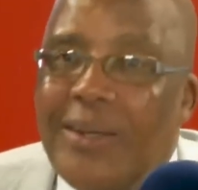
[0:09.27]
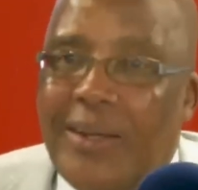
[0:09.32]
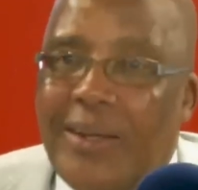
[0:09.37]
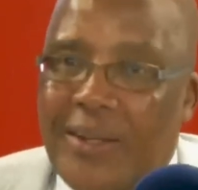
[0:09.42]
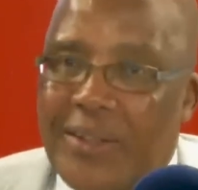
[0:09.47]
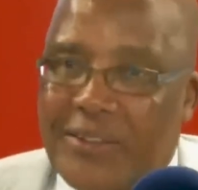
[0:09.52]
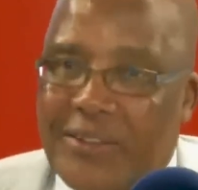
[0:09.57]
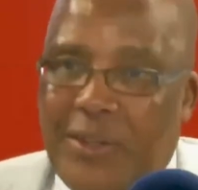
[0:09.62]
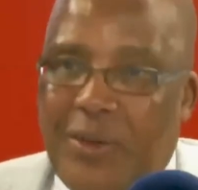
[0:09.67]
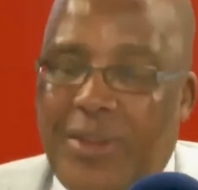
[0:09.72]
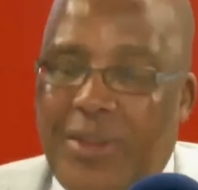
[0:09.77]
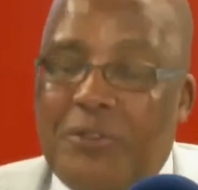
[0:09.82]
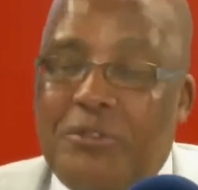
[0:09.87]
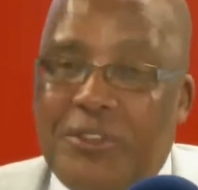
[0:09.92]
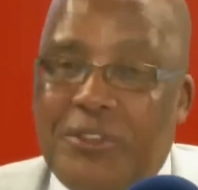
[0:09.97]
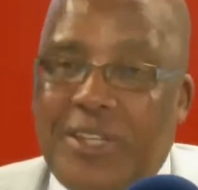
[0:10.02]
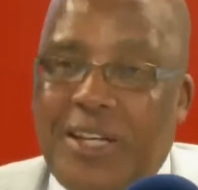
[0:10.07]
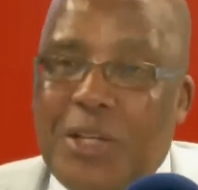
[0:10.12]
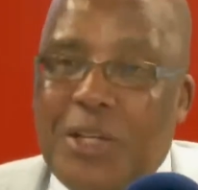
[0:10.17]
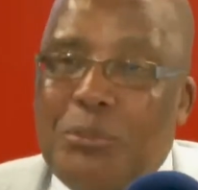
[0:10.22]
And South
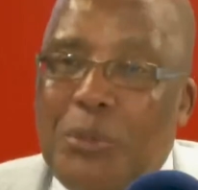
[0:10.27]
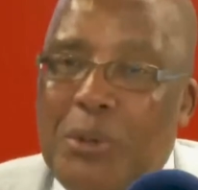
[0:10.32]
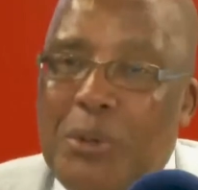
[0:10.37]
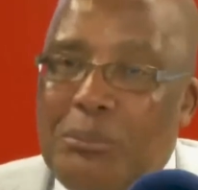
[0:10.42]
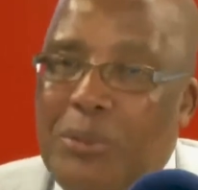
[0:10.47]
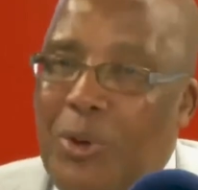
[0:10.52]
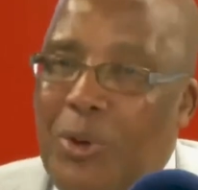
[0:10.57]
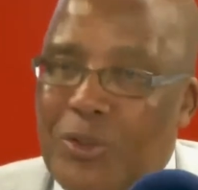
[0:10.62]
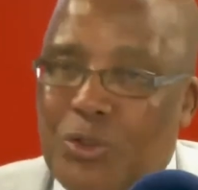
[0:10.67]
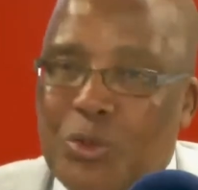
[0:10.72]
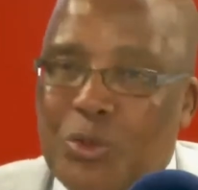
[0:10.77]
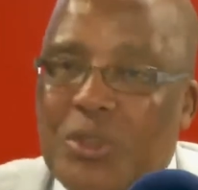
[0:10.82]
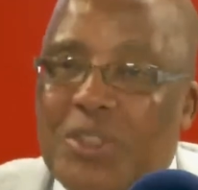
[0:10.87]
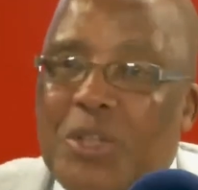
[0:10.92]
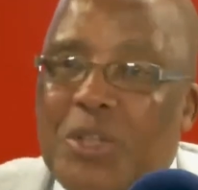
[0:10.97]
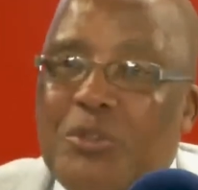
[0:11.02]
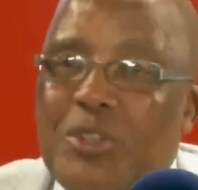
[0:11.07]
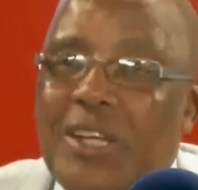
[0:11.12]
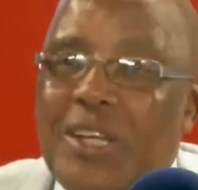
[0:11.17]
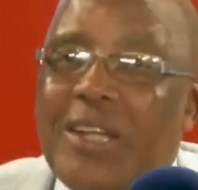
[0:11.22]
Africa, remember, was not
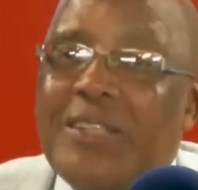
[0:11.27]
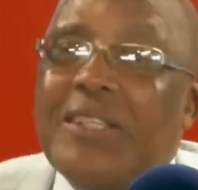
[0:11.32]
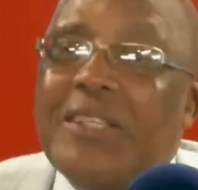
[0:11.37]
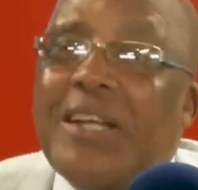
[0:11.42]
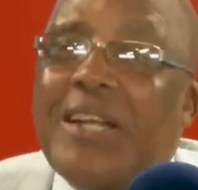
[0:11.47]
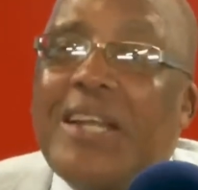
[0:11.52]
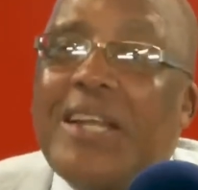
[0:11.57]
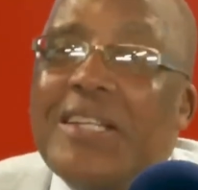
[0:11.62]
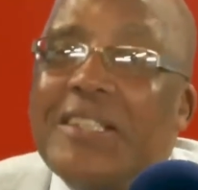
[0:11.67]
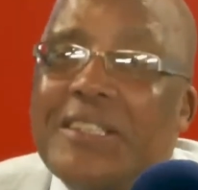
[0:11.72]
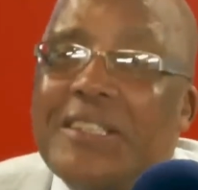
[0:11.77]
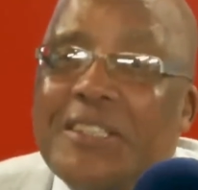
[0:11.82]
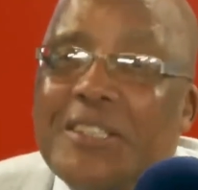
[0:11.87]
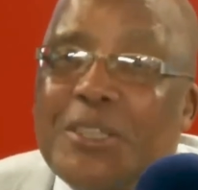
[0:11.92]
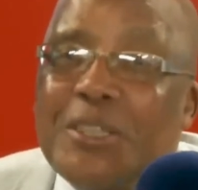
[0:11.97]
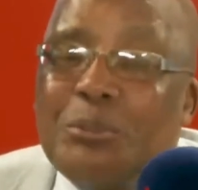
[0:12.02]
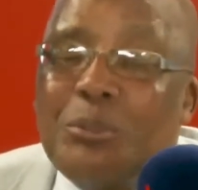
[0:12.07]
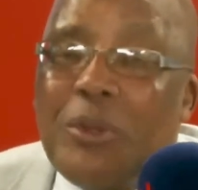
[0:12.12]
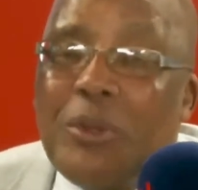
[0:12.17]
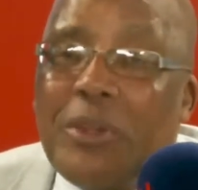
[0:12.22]
having any
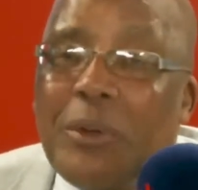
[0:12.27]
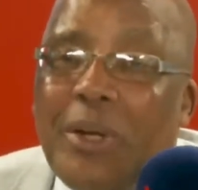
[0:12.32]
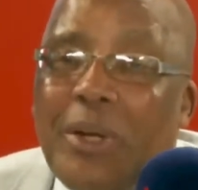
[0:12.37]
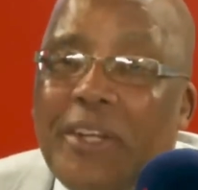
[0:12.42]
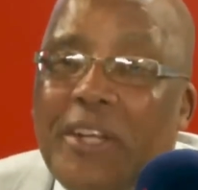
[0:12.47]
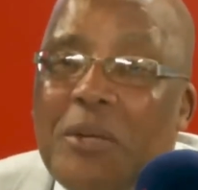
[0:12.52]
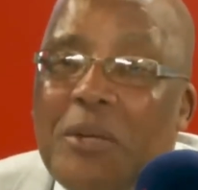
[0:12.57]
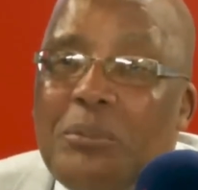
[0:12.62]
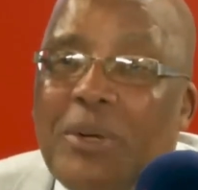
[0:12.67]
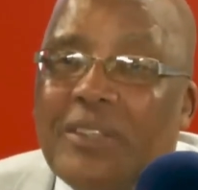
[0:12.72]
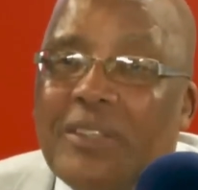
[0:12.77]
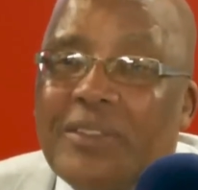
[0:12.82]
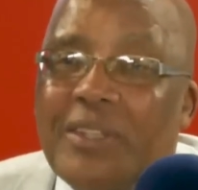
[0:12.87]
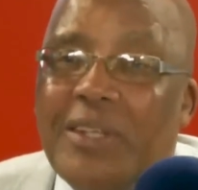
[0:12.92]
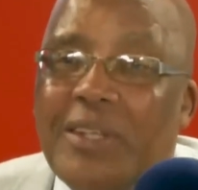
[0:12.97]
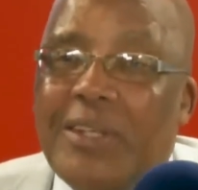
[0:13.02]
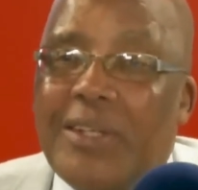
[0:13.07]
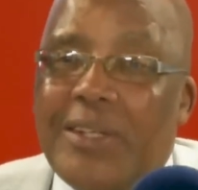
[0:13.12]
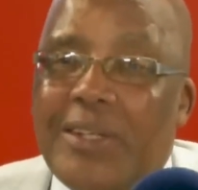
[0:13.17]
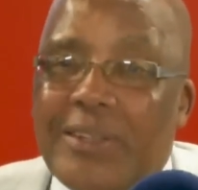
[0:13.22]
relationship with our neighbors.
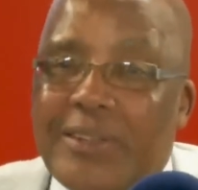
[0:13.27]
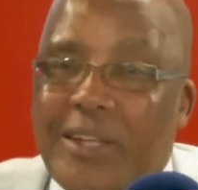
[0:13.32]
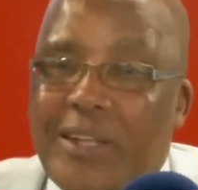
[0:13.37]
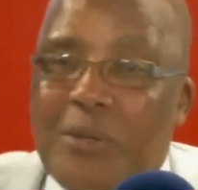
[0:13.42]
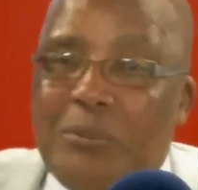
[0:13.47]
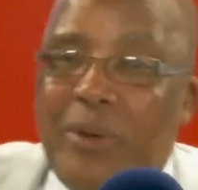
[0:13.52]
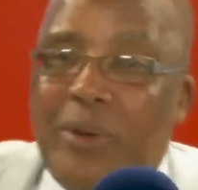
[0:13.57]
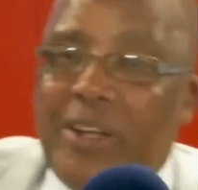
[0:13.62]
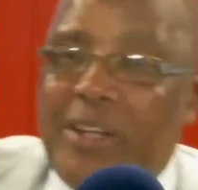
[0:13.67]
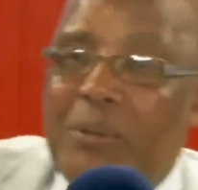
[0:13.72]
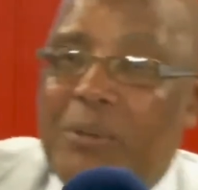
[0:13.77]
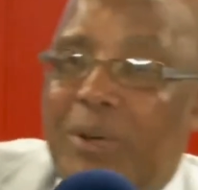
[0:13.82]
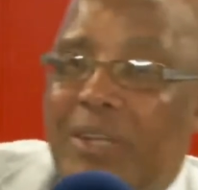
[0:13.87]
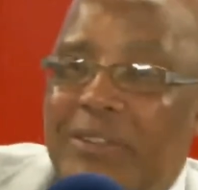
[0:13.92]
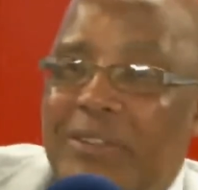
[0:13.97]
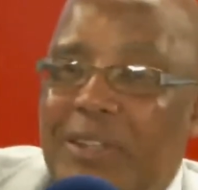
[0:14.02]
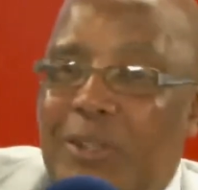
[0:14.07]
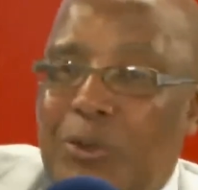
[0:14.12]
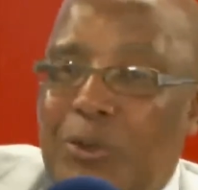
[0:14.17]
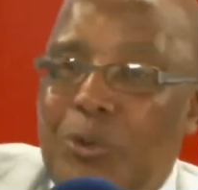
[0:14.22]
Then Madiba
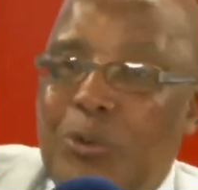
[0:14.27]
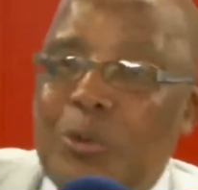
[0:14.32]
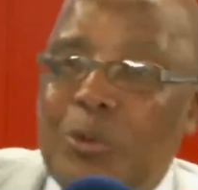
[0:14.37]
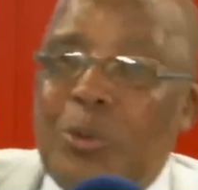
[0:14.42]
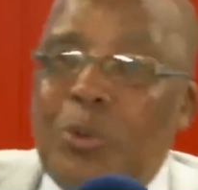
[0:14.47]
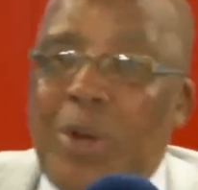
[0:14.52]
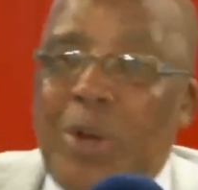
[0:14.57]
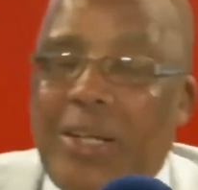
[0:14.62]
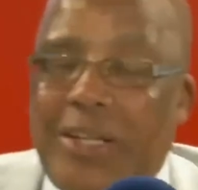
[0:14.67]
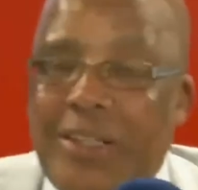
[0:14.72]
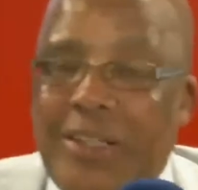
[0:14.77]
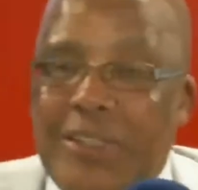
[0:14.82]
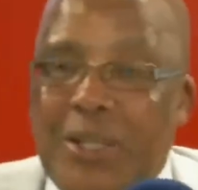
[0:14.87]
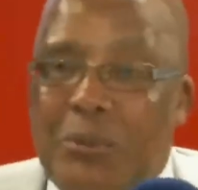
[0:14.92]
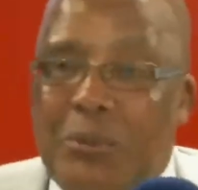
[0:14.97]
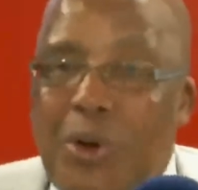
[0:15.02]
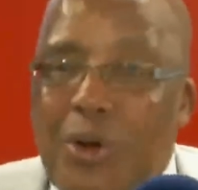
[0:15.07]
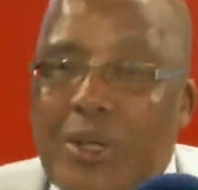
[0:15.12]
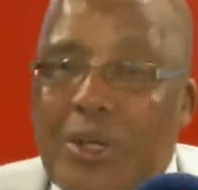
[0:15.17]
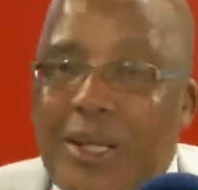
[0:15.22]
said, look, we are a
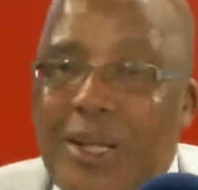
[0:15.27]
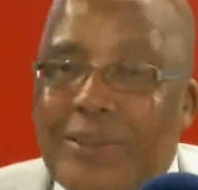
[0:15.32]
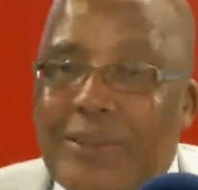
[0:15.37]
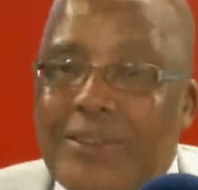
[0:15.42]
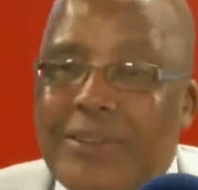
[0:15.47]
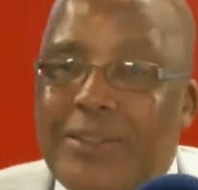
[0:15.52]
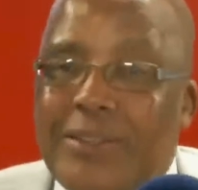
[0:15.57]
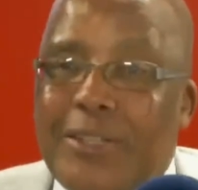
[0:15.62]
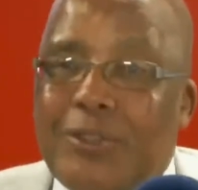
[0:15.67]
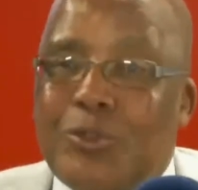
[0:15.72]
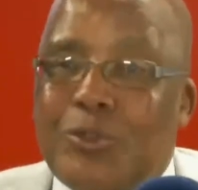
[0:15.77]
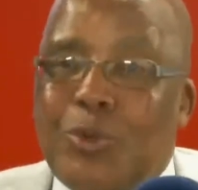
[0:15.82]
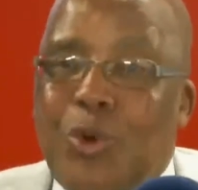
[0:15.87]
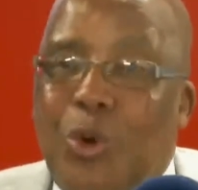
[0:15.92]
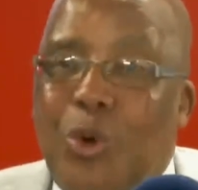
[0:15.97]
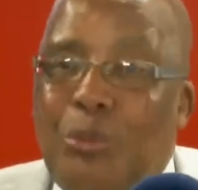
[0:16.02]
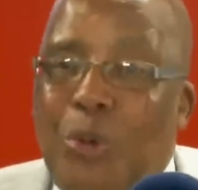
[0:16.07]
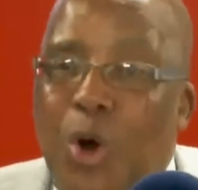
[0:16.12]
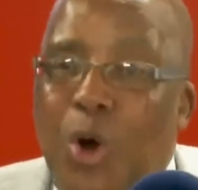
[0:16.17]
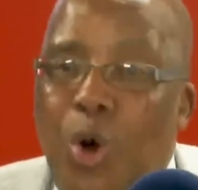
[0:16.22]
democracy, there's
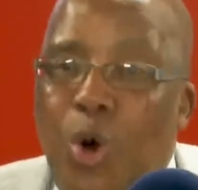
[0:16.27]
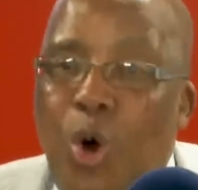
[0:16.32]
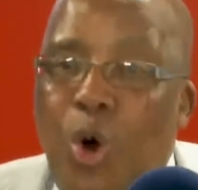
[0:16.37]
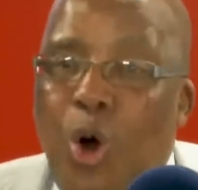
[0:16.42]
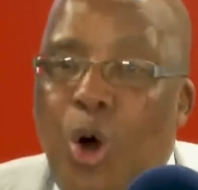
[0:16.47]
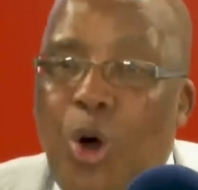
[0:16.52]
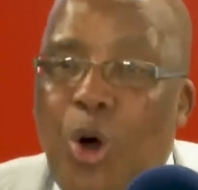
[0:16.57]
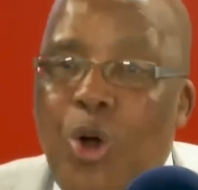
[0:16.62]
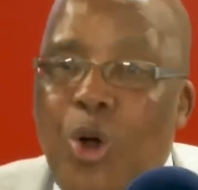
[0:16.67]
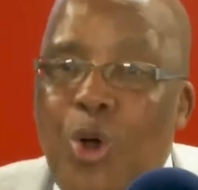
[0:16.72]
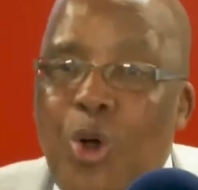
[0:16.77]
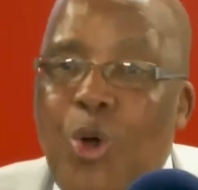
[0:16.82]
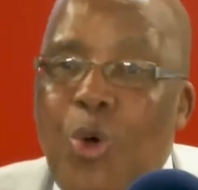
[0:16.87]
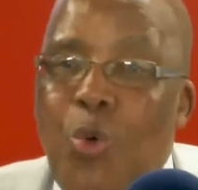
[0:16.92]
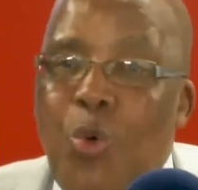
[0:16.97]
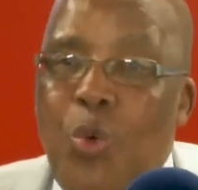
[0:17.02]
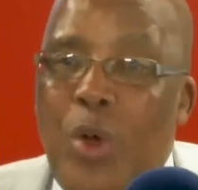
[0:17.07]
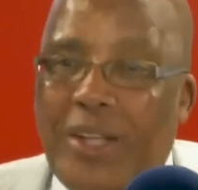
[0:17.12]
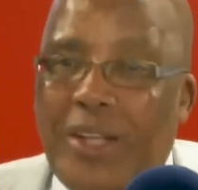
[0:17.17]
no more war. We